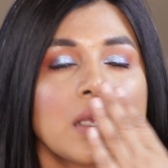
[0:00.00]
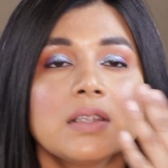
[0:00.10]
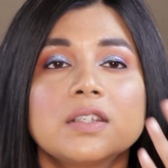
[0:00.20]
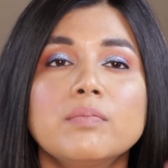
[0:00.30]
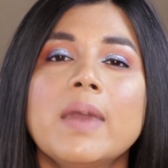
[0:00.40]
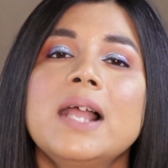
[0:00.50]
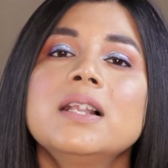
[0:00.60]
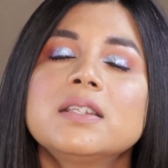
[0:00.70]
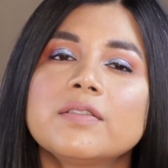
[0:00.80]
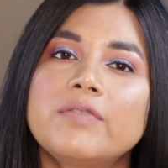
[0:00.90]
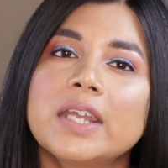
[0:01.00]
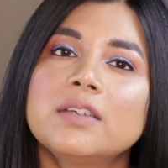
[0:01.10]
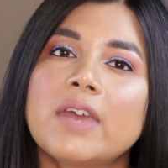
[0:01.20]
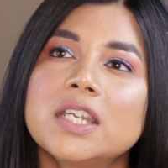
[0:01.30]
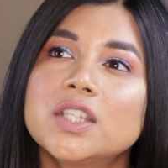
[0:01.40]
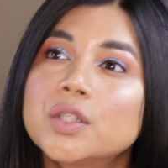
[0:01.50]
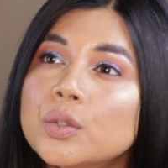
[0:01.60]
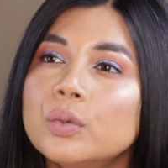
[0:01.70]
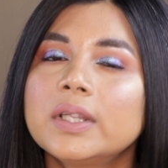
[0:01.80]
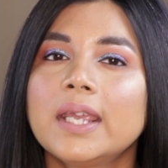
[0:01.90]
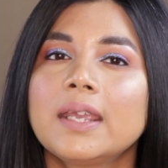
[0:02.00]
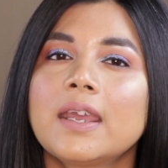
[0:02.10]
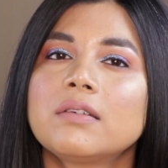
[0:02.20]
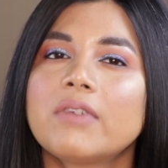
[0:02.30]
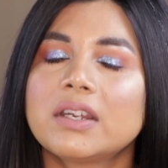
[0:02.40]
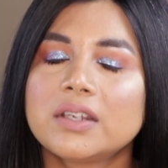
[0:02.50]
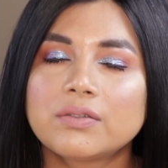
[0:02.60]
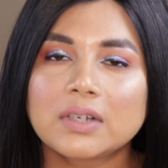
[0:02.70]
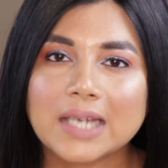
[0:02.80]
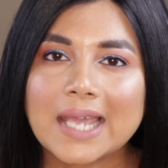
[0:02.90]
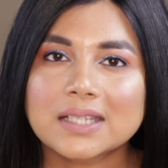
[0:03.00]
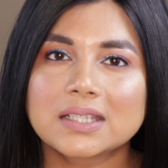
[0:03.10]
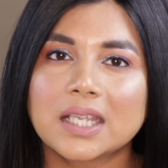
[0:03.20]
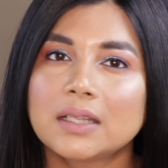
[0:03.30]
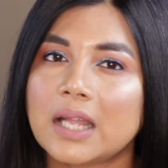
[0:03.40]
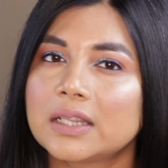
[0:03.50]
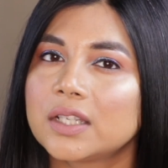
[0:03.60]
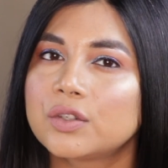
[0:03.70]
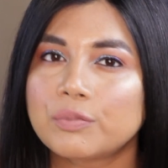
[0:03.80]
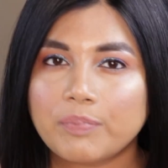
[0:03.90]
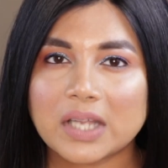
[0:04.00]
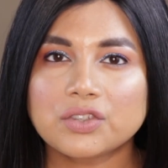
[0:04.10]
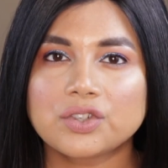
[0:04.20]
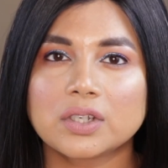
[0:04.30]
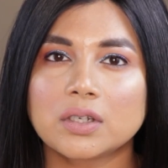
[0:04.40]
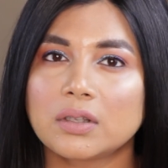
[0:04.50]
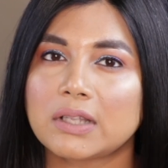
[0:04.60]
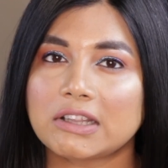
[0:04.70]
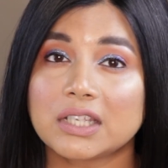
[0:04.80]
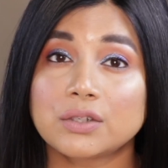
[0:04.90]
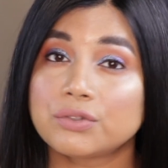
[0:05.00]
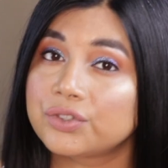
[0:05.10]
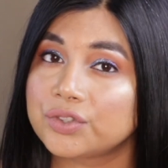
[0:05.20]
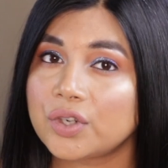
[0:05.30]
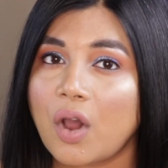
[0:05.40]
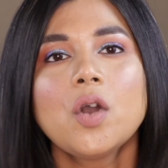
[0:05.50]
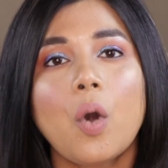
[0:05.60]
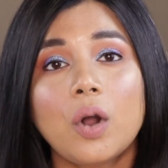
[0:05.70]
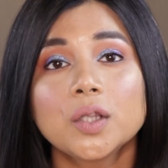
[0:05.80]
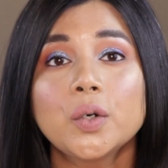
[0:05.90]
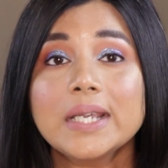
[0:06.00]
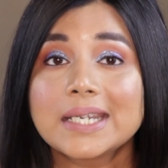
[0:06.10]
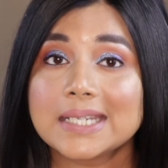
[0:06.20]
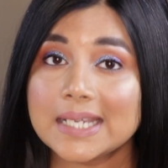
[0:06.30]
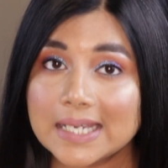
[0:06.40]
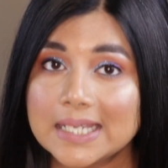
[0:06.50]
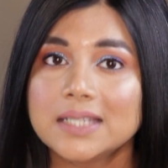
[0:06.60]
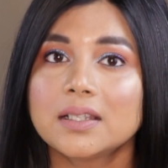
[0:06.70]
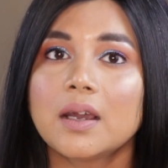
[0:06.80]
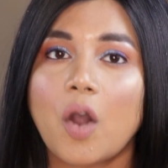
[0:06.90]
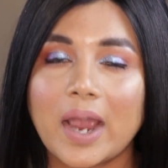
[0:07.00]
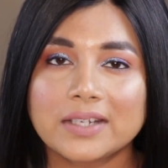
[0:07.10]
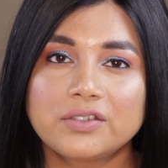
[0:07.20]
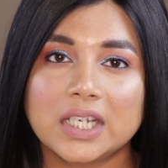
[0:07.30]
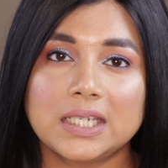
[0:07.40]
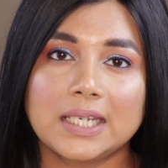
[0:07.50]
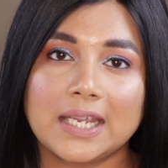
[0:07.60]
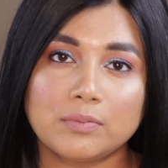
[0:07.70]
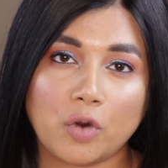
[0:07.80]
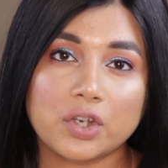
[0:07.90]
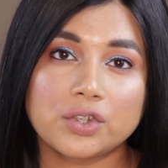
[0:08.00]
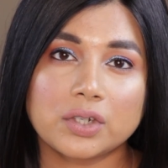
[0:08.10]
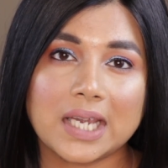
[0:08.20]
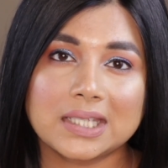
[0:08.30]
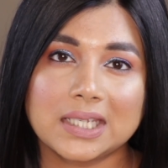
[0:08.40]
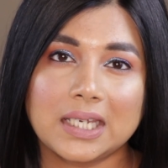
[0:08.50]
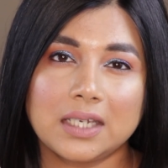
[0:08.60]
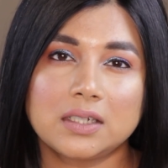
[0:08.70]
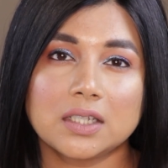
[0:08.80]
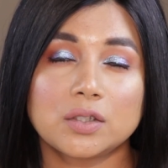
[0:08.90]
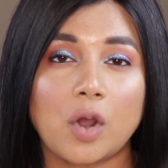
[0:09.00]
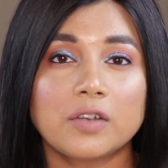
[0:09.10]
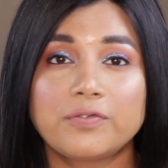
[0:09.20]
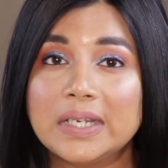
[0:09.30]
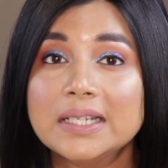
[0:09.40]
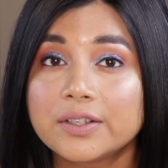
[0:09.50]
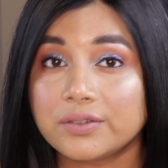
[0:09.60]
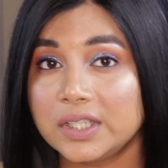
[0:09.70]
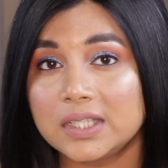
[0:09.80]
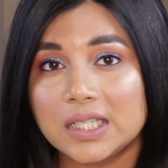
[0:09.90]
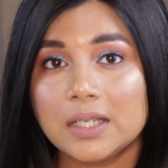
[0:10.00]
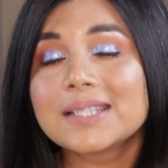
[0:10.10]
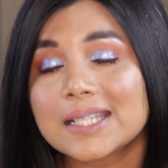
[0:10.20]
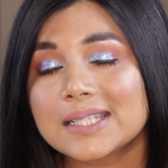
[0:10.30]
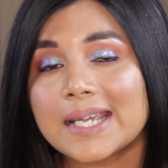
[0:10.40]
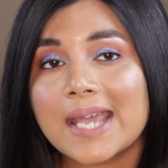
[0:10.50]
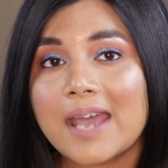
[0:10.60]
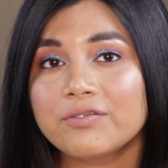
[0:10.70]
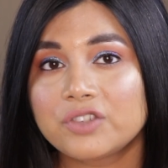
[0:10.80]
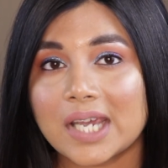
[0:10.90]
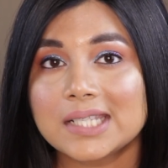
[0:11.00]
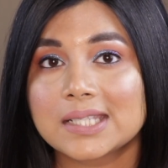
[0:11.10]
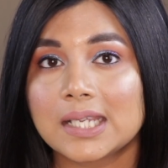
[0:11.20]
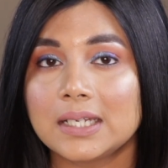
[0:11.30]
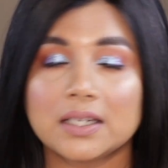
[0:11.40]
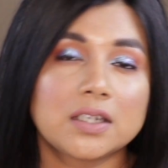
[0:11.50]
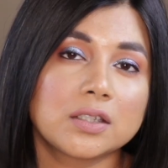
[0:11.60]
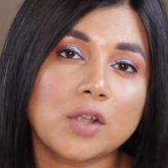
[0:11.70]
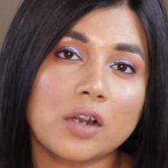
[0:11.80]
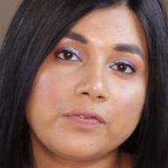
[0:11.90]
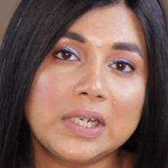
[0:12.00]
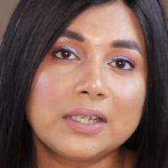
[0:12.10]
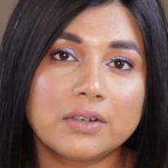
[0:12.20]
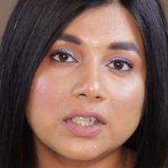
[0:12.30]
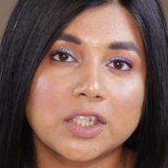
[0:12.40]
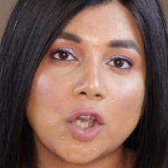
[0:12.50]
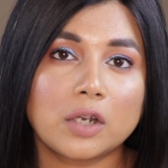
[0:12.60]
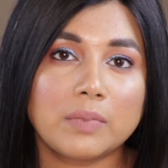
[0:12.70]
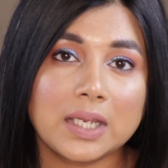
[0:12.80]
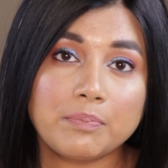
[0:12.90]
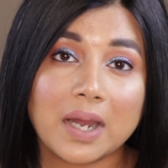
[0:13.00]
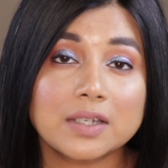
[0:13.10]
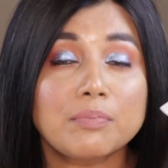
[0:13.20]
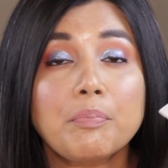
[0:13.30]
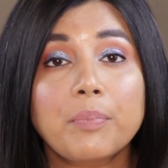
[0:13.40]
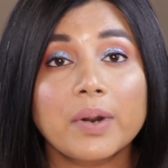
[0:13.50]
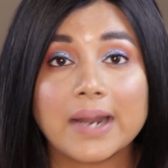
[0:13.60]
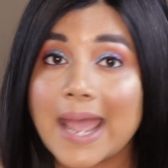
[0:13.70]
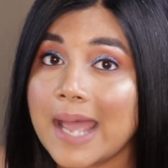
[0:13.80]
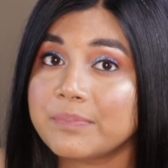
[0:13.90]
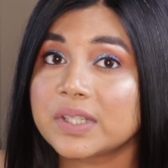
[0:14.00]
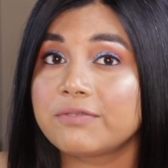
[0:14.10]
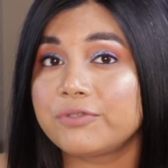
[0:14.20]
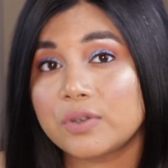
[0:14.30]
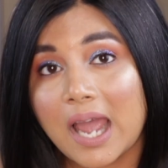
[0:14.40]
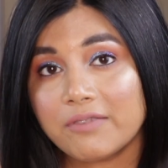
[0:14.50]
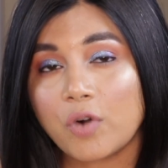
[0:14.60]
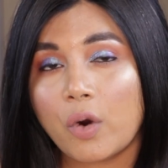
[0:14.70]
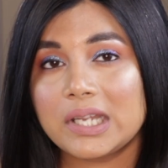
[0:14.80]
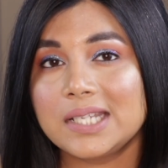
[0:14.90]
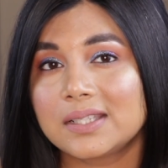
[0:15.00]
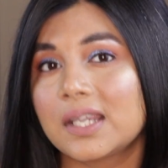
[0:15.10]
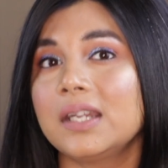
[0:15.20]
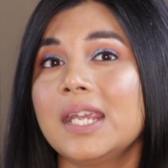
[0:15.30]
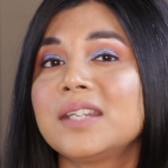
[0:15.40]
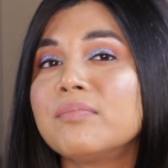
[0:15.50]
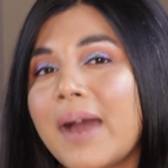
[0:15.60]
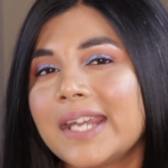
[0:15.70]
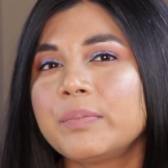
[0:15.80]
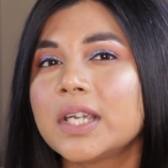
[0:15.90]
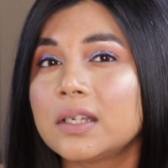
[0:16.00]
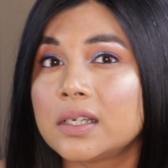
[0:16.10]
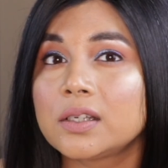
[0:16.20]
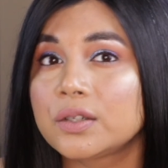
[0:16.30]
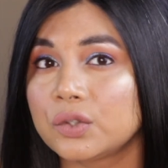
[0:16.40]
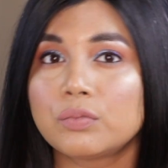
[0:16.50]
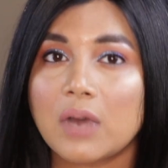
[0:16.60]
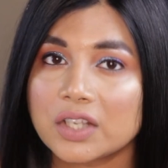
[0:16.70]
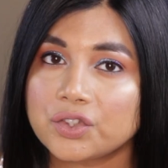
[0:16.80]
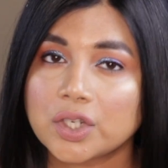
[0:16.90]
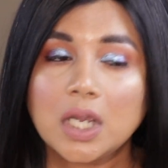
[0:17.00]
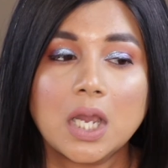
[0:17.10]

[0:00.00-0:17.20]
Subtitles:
smells very, very soothing and very relaxing, nothing too pungent or nothing too strong. Although it is hydrating and moisturizing, it does not feel greasy. Since I have dry skin, it does not feel greasy on me, but perhaps if you have oily skin, it might be a little too much.